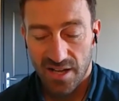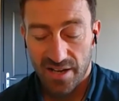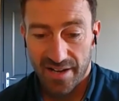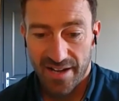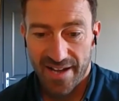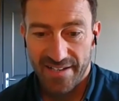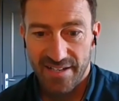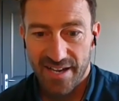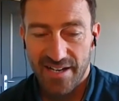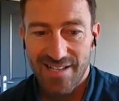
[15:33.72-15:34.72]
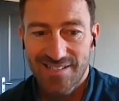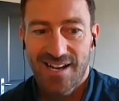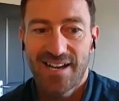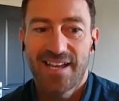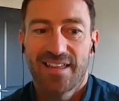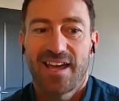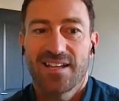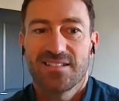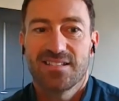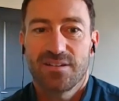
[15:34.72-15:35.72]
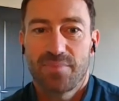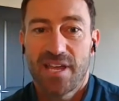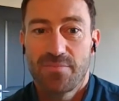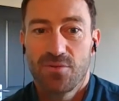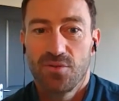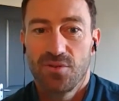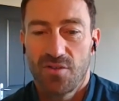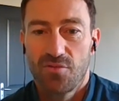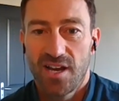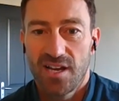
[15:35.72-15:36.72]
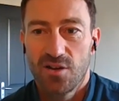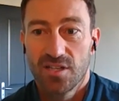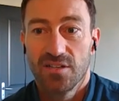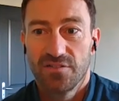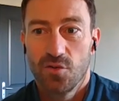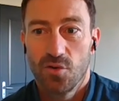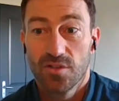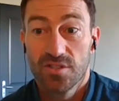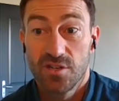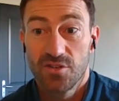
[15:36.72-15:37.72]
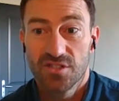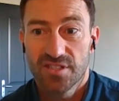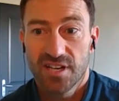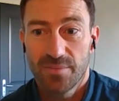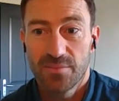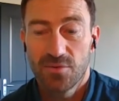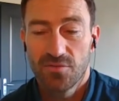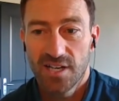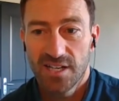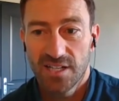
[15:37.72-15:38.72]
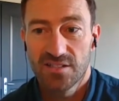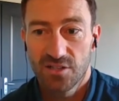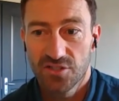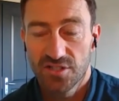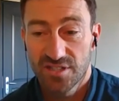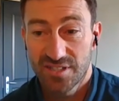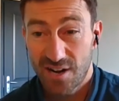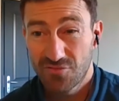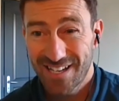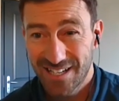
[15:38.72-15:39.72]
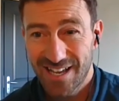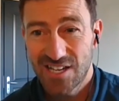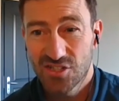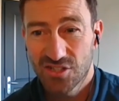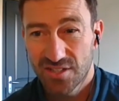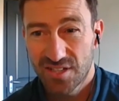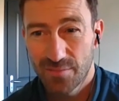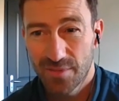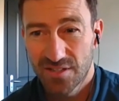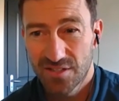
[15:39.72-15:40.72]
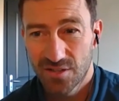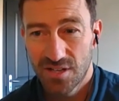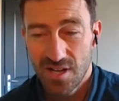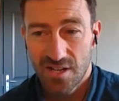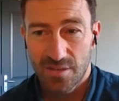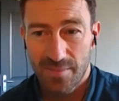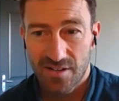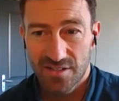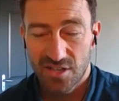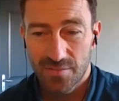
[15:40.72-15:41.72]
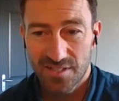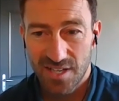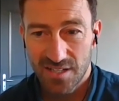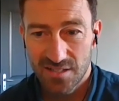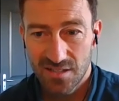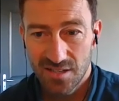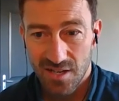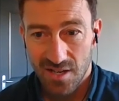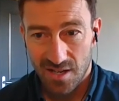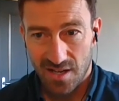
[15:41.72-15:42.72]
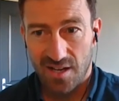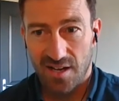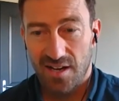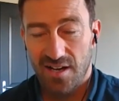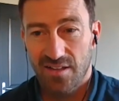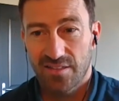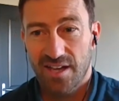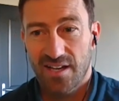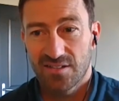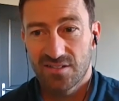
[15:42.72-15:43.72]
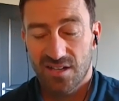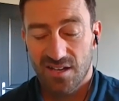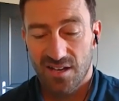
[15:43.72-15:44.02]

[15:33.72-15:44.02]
and it's clear that people are really looking for solutions now. People really need solutions. There's now regulation that's come into the maritime sector that